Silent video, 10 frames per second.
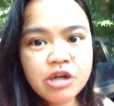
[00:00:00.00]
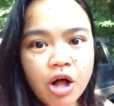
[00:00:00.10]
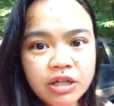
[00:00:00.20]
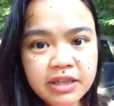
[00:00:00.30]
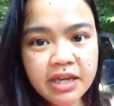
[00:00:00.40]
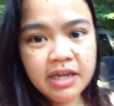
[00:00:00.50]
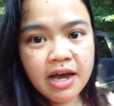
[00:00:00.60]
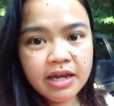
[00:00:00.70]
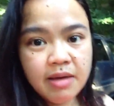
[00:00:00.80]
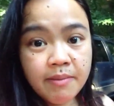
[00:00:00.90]
called the
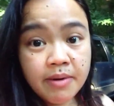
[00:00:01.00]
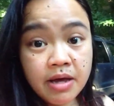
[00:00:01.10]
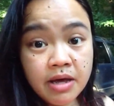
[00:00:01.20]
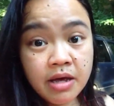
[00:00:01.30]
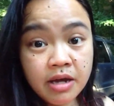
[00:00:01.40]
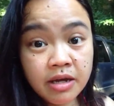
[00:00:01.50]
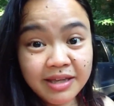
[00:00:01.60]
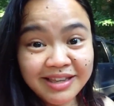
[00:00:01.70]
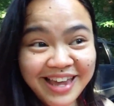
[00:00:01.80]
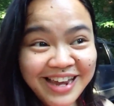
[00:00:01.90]
Yakima
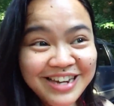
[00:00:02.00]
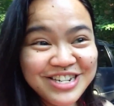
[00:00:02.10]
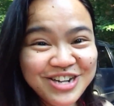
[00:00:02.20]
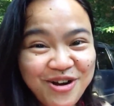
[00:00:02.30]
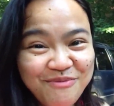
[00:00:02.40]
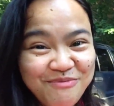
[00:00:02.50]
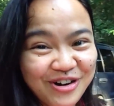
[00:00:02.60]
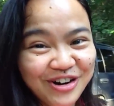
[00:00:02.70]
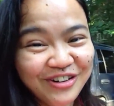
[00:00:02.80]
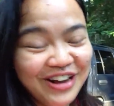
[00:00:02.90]
King Joe
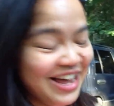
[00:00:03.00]
Pro